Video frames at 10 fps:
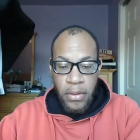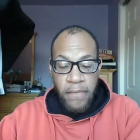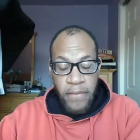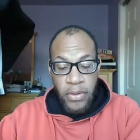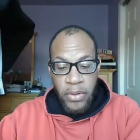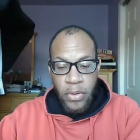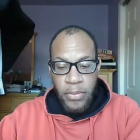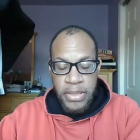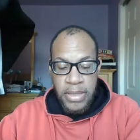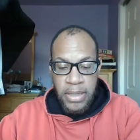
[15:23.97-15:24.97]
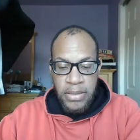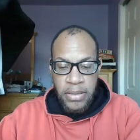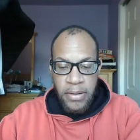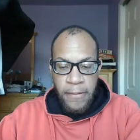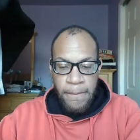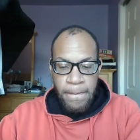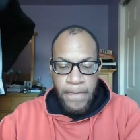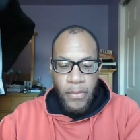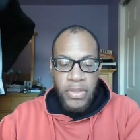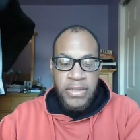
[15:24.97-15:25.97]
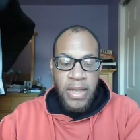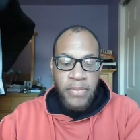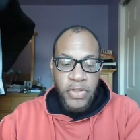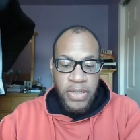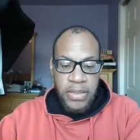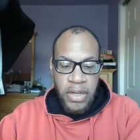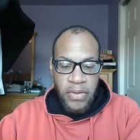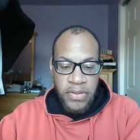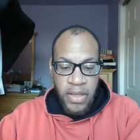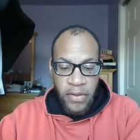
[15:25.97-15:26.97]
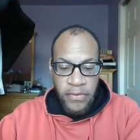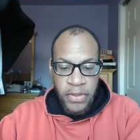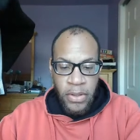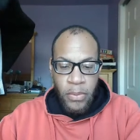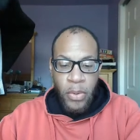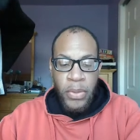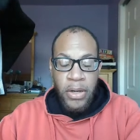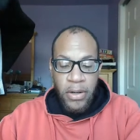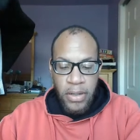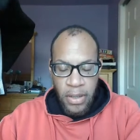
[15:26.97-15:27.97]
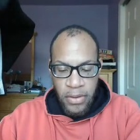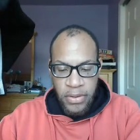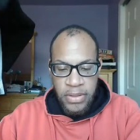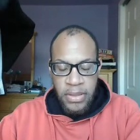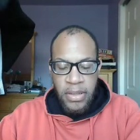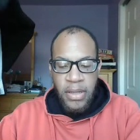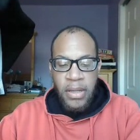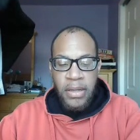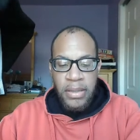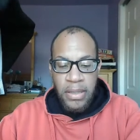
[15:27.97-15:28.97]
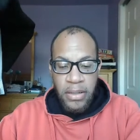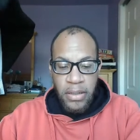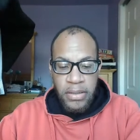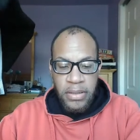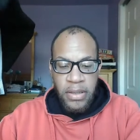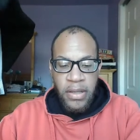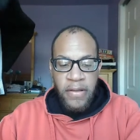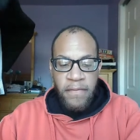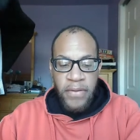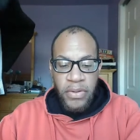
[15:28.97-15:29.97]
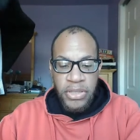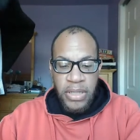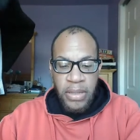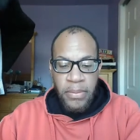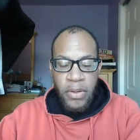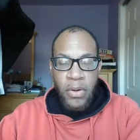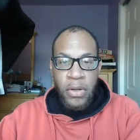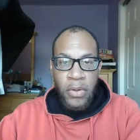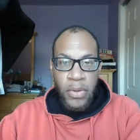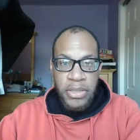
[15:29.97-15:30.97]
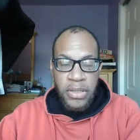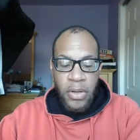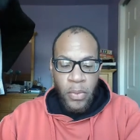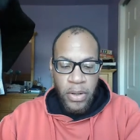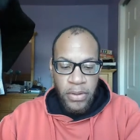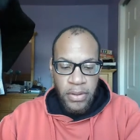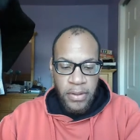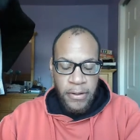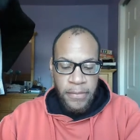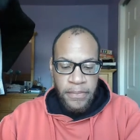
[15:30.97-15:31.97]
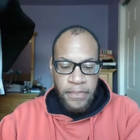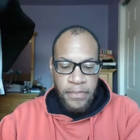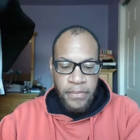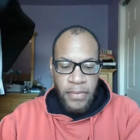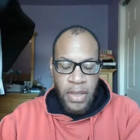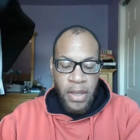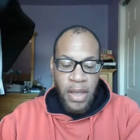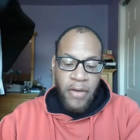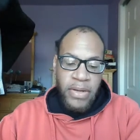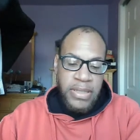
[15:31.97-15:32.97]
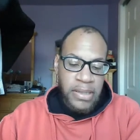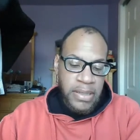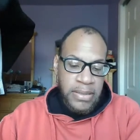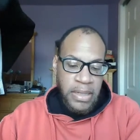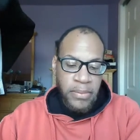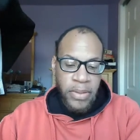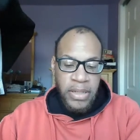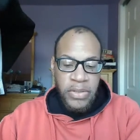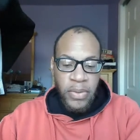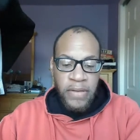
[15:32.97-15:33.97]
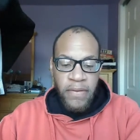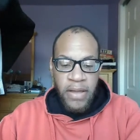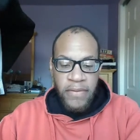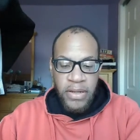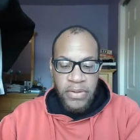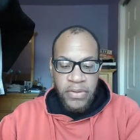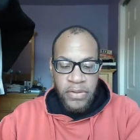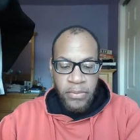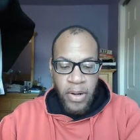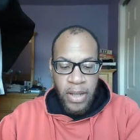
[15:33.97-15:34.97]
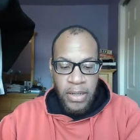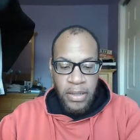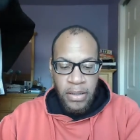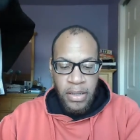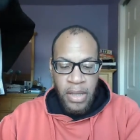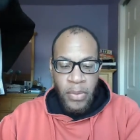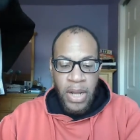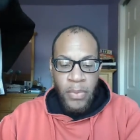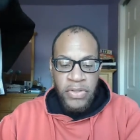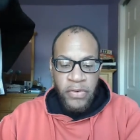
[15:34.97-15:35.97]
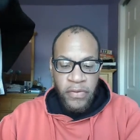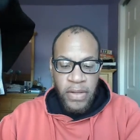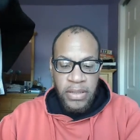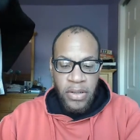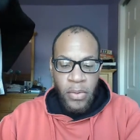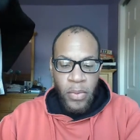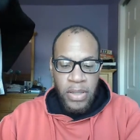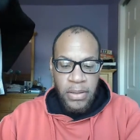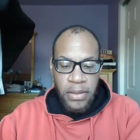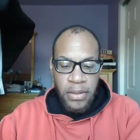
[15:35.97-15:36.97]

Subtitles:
or mistakes. We stop trusting ourselves when we hurt others, get hurt, feel shame, or question our worth. I recently celebrated 25 years of sobriety, and when I was reflecting on what